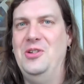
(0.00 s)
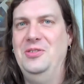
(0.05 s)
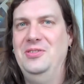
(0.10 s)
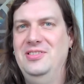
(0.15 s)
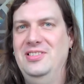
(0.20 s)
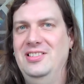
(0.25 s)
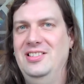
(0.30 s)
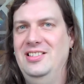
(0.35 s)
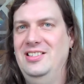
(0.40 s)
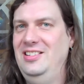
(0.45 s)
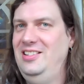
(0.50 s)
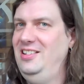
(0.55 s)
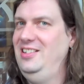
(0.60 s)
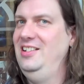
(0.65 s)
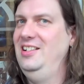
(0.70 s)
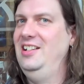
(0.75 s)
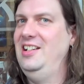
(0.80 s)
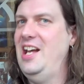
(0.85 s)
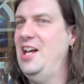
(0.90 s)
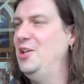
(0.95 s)
Very good
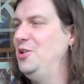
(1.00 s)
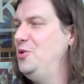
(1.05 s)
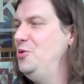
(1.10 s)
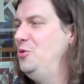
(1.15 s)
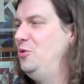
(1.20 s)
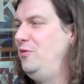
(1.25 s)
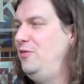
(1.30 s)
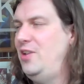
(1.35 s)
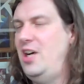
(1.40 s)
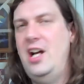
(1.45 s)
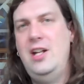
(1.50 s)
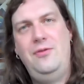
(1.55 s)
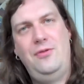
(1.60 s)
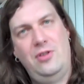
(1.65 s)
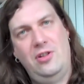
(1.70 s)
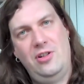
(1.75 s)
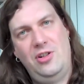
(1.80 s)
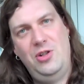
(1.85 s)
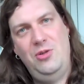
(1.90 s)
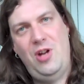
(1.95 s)
game. Kind of cool find
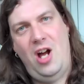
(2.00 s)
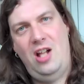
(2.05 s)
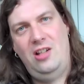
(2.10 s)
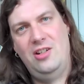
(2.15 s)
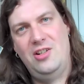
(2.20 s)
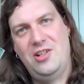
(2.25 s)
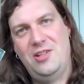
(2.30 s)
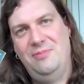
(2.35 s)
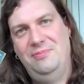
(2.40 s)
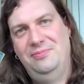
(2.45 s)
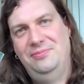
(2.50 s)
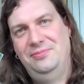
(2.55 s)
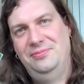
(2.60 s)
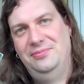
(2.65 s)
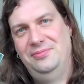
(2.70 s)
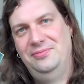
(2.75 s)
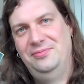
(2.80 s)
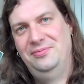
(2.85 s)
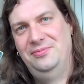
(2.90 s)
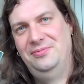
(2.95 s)
for $2. Be
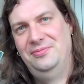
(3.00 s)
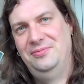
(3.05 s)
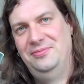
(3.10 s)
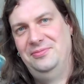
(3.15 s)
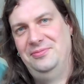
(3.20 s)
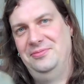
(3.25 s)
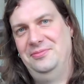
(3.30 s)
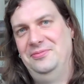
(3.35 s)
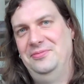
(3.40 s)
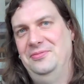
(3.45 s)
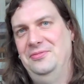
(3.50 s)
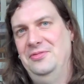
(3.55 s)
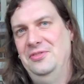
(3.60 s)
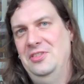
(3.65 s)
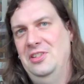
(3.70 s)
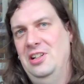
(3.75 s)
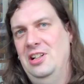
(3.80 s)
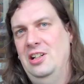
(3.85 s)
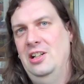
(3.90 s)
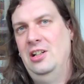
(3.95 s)
interesting to see how they uh,
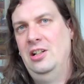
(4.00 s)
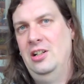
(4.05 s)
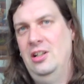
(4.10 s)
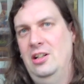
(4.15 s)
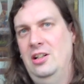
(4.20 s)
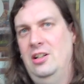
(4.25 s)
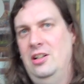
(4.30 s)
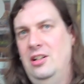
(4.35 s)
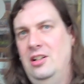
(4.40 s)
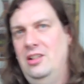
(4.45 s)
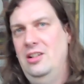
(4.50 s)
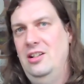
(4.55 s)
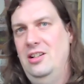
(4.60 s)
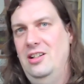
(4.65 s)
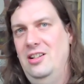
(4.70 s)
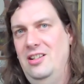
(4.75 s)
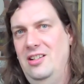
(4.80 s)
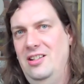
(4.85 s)
write up Minsc and Boo.